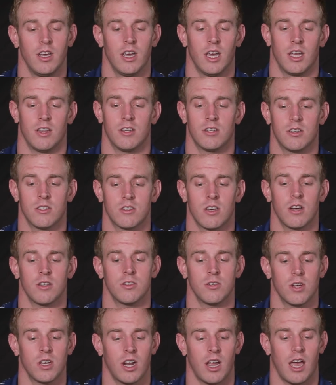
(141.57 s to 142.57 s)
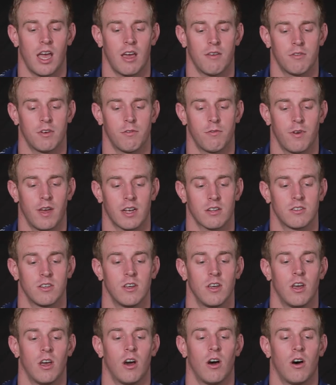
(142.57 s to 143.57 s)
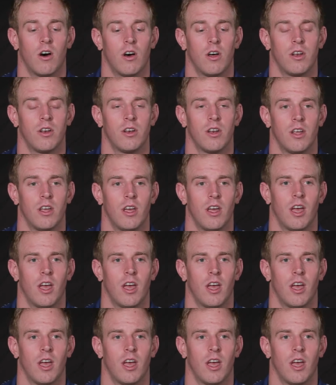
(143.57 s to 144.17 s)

And this is also gonna have an effect on